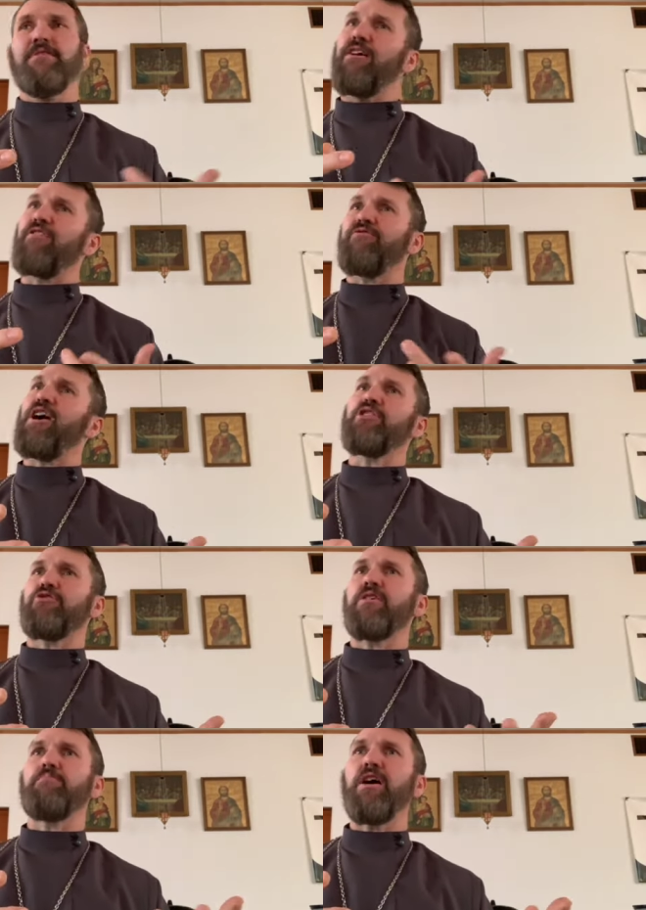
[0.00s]
our father
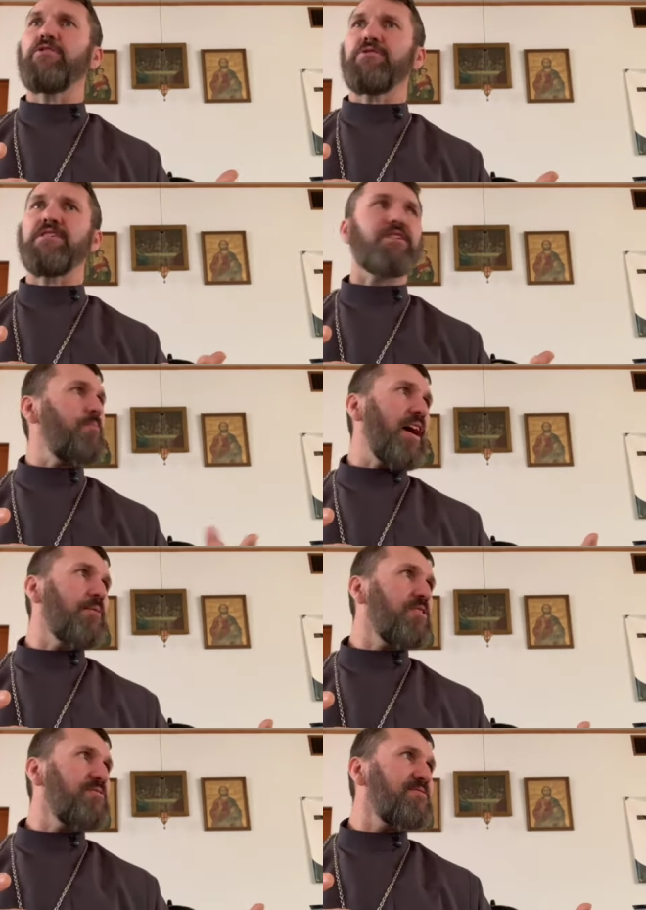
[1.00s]
and our mother in the
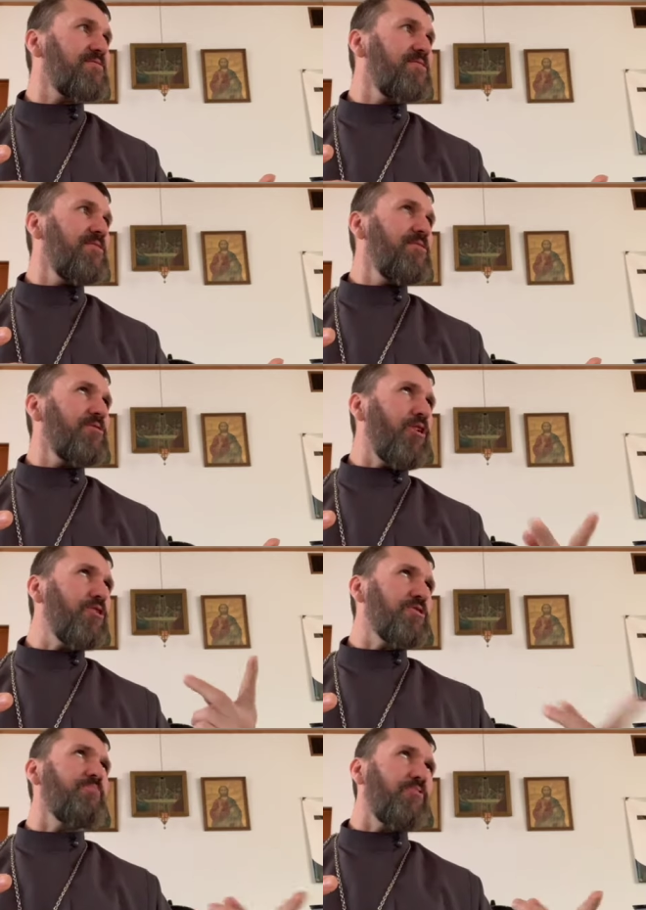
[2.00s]
commandments,
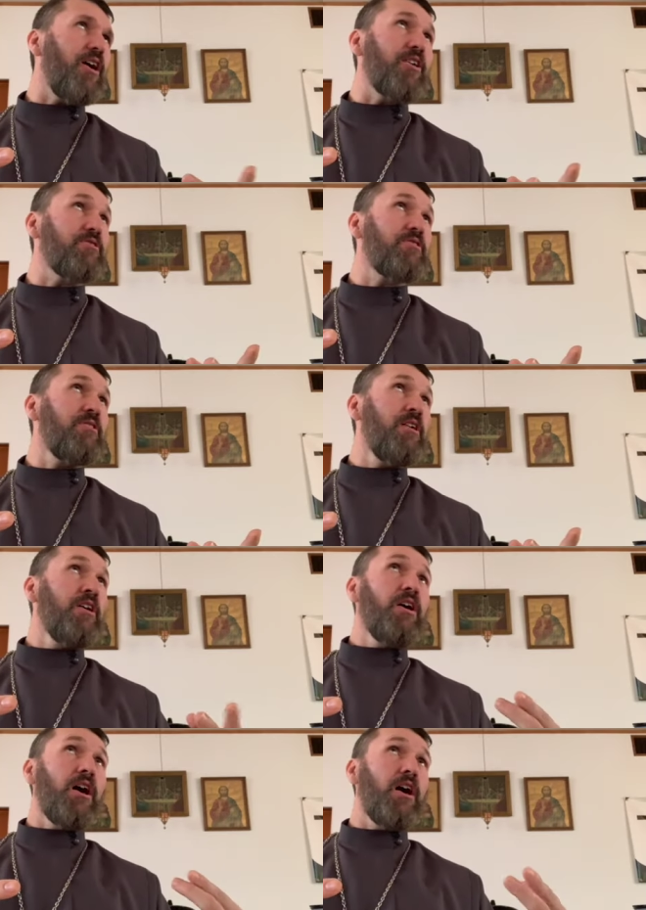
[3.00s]
calls him father.
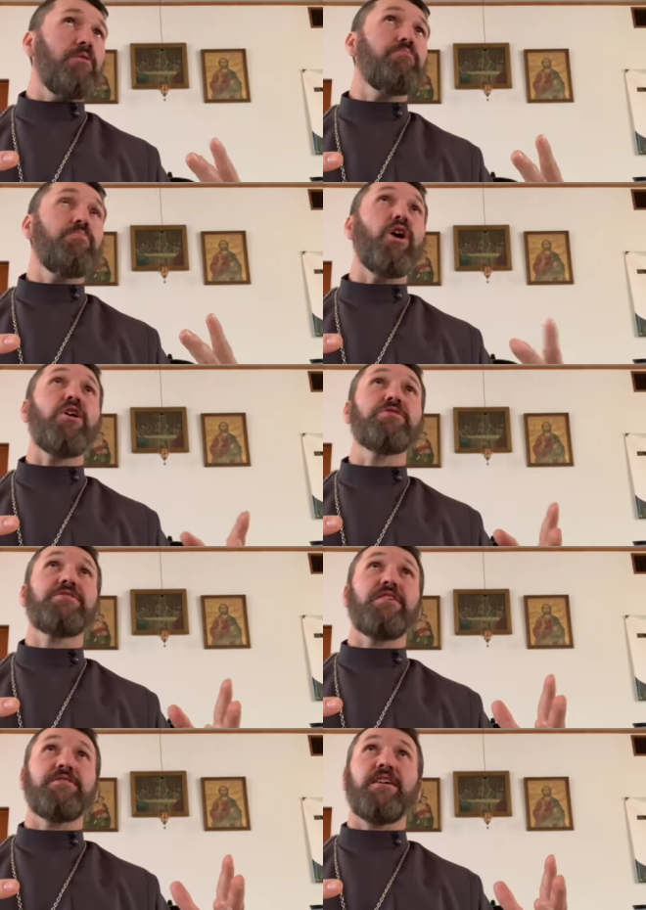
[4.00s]
Uh, Paul
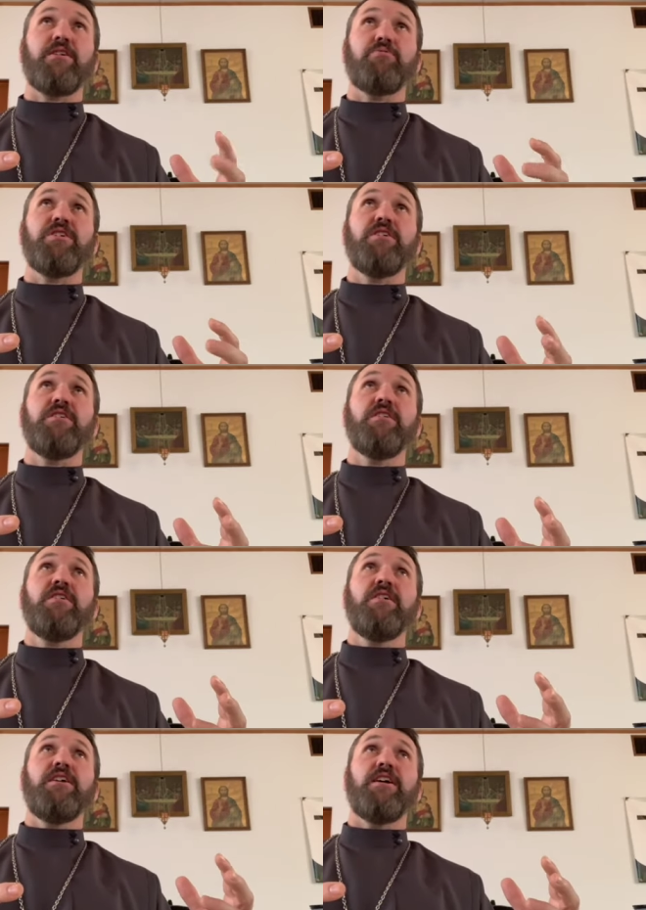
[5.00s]
says that we,
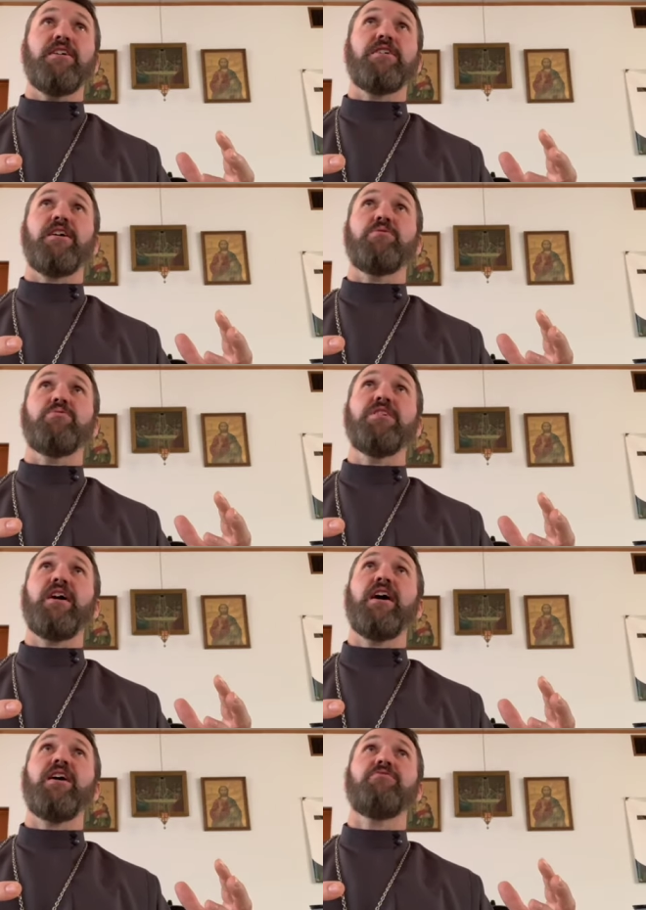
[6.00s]
uh, that we
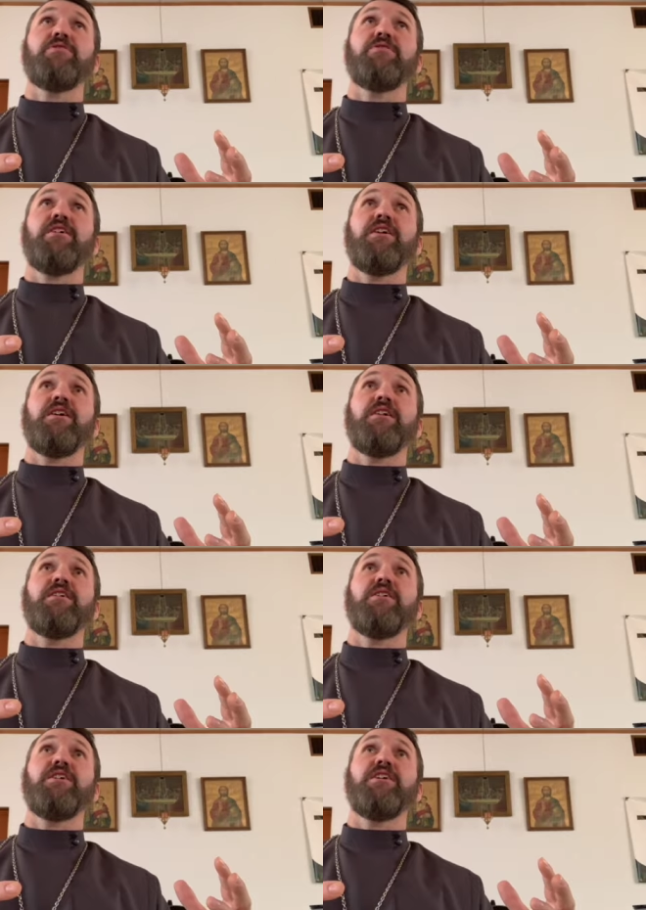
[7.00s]
have uh,
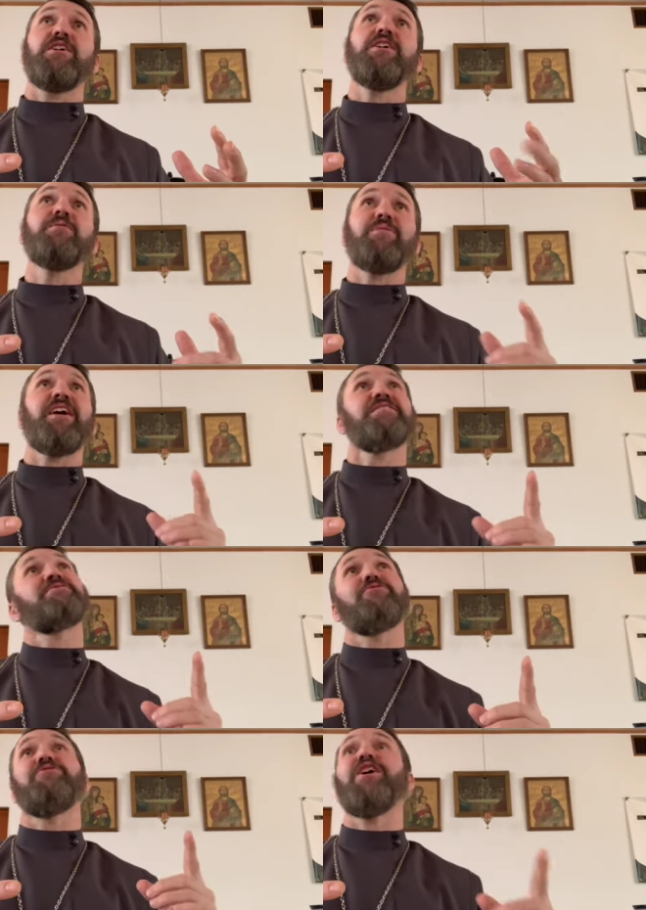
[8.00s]
him as
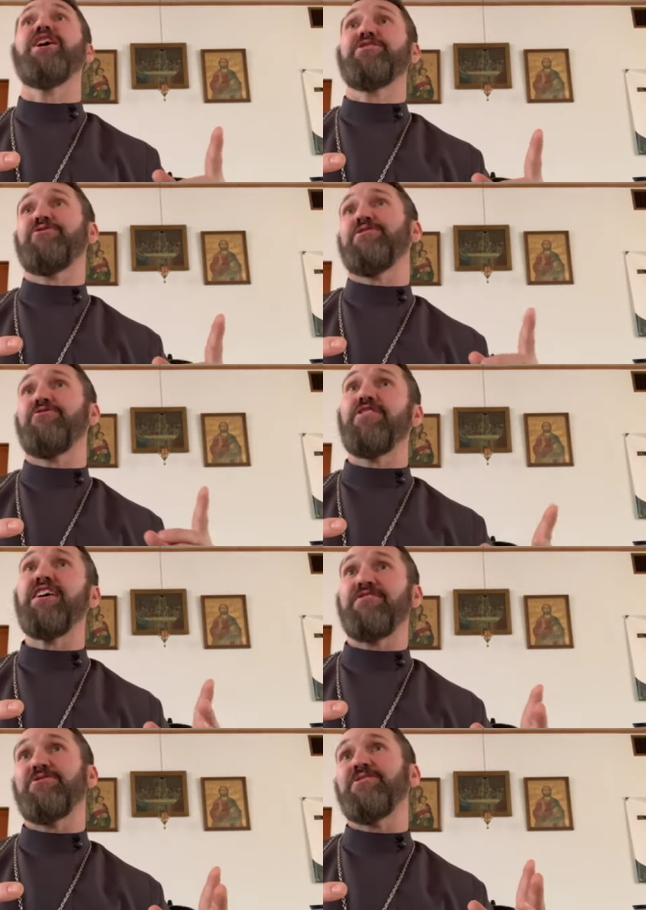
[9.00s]
the father in the
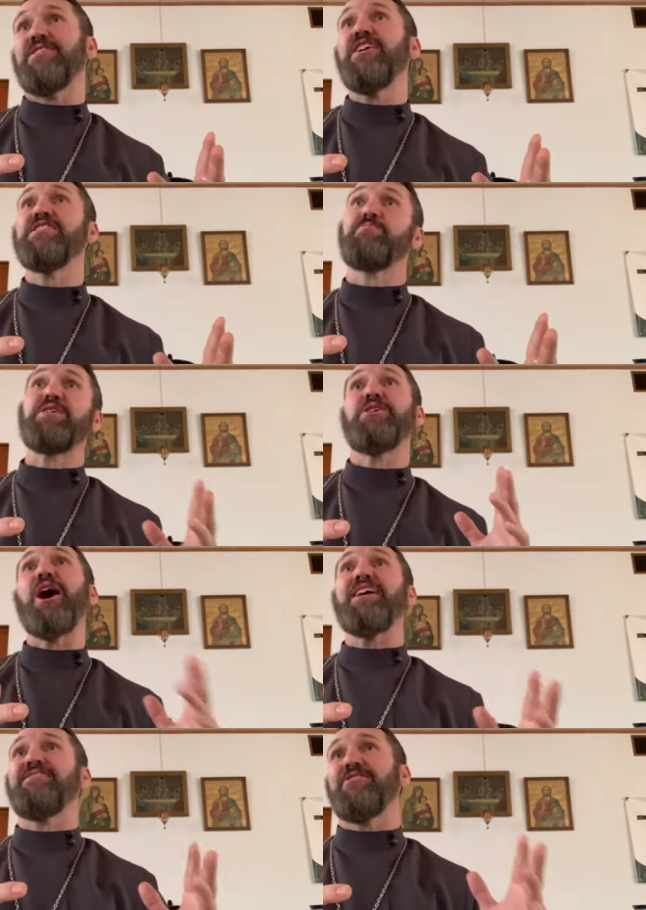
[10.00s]
faith. He has
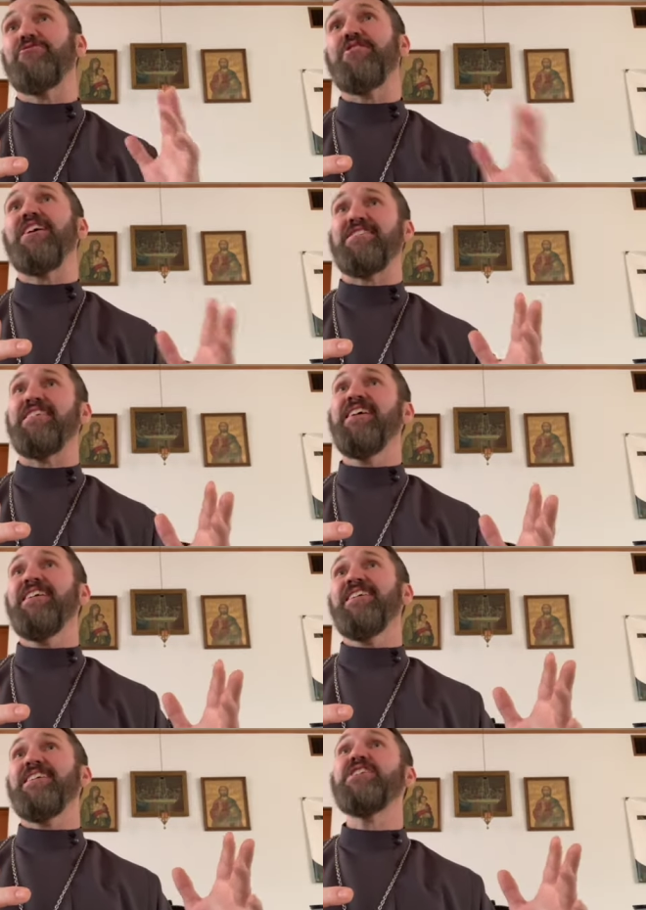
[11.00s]
begotten the faith.
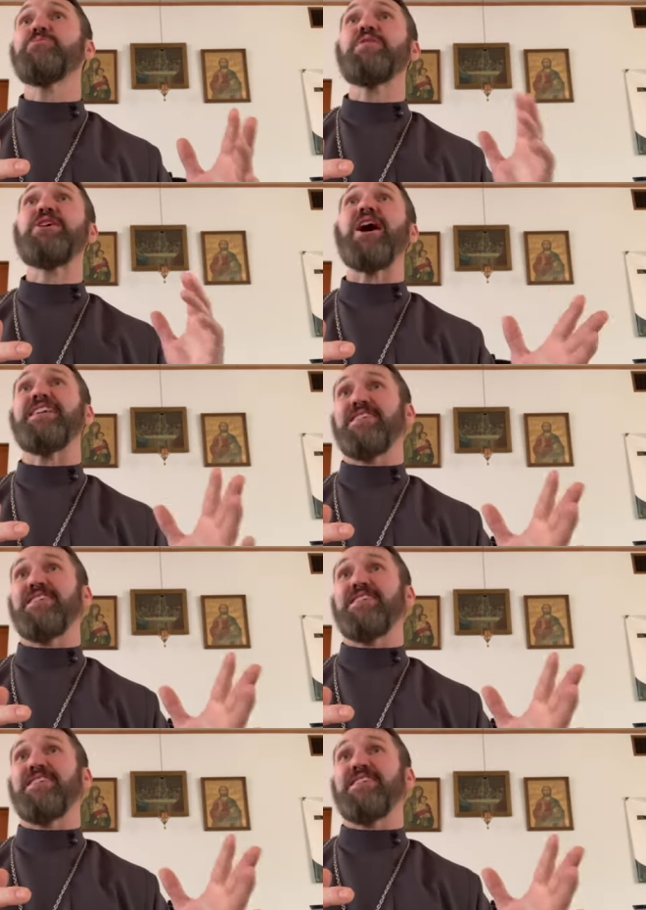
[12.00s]
He has begotten